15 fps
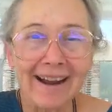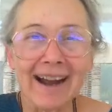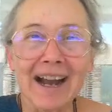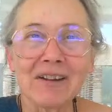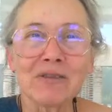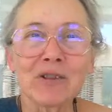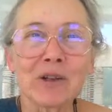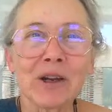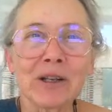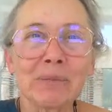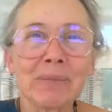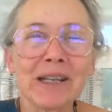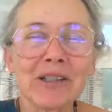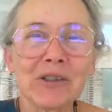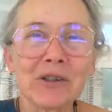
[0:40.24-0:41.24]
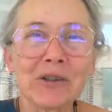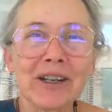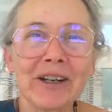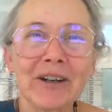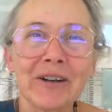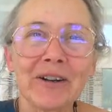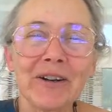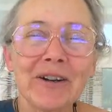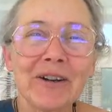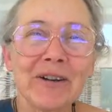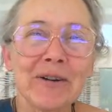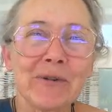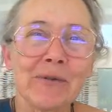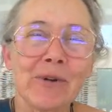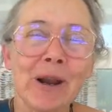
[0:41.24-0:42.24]
I've drawn a picture here
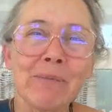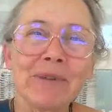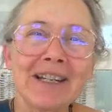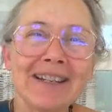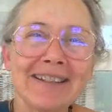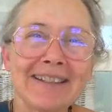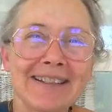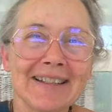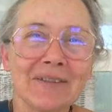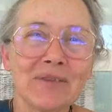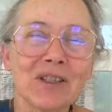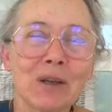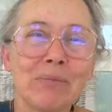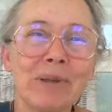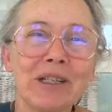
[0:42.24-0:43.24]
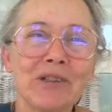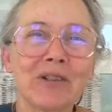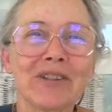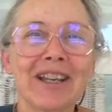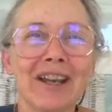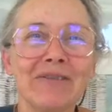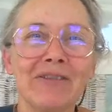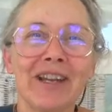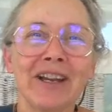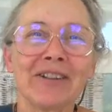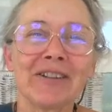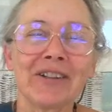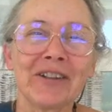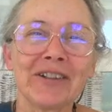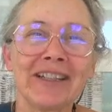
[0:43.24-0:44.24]
reminiscent of some pictures I
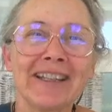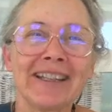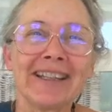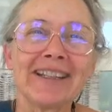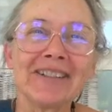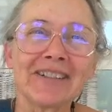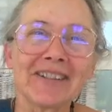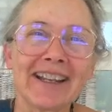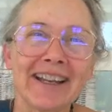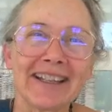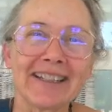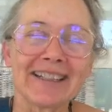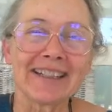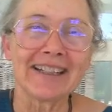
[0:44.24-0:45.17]
found on the internet